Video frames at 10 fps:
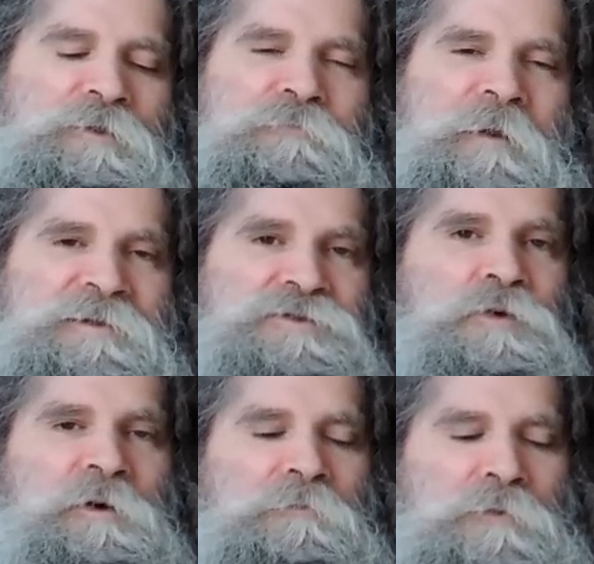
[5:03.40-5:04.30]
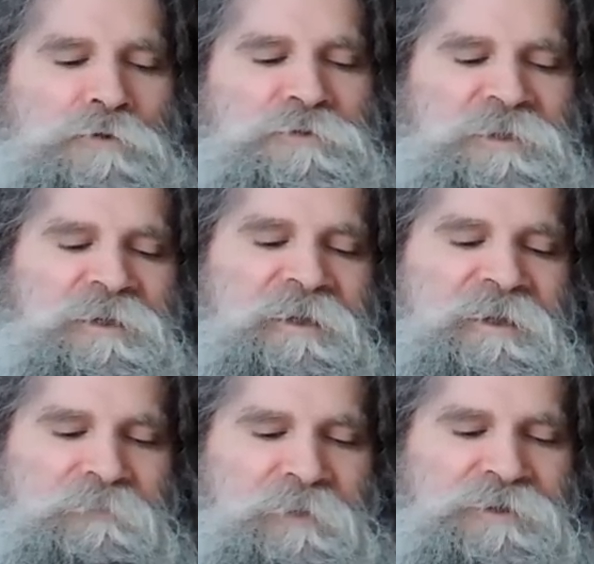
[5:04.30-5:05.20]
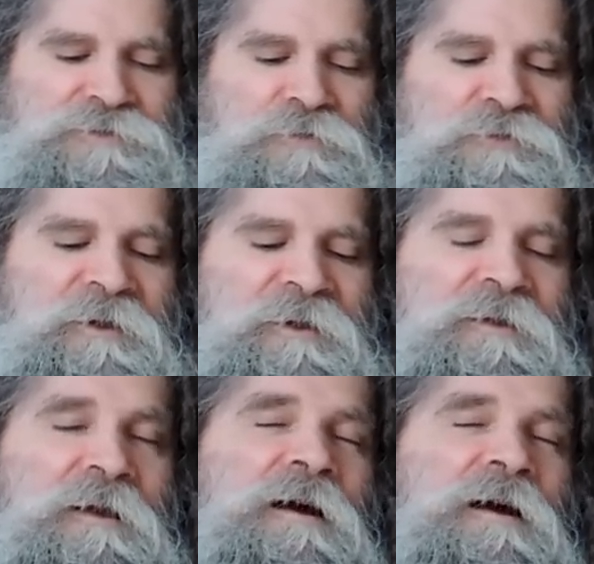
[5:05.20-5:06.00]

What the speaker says: The rest were mostly pencil thick.